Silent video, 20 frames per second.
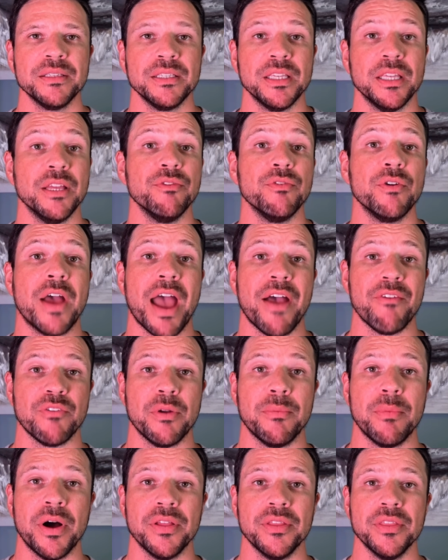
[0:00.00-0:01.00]
deliver
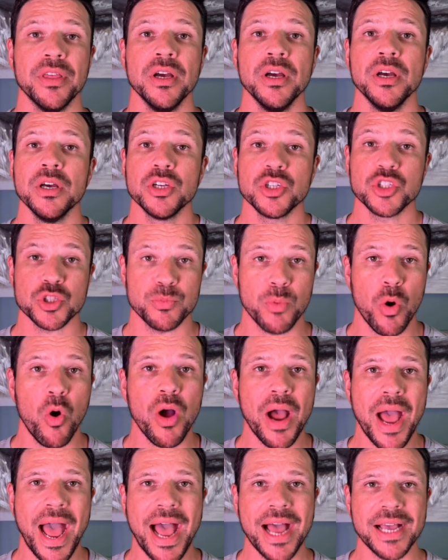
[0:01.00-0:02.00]
every month.
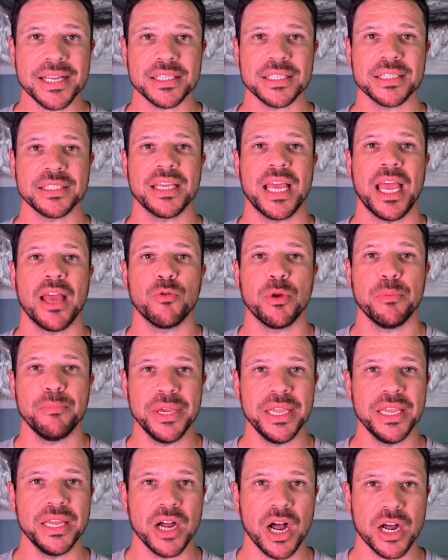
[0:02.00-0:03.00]
Small asks and
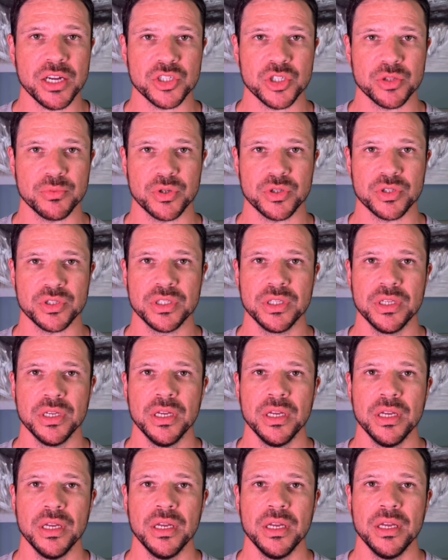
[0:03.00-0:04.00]
repeat customers.
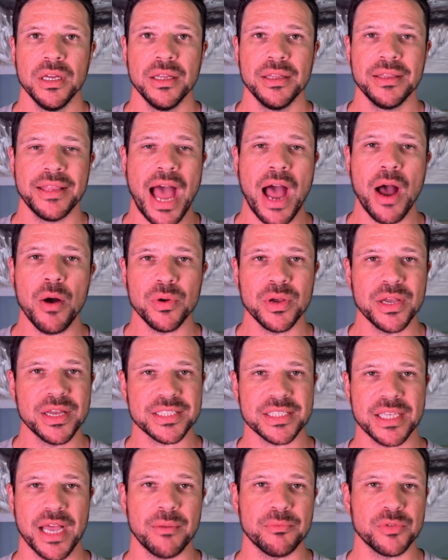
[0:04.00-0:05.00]
Now
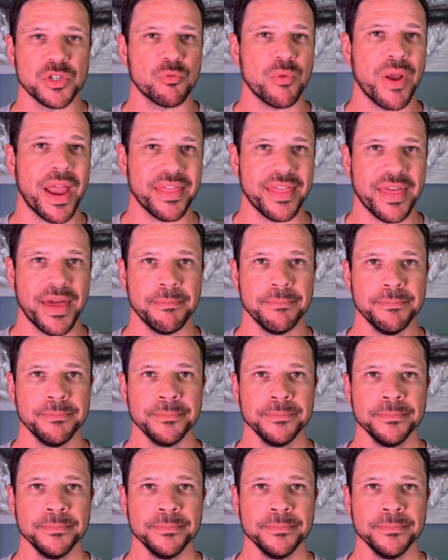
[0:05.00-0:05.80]
it's time to rank them.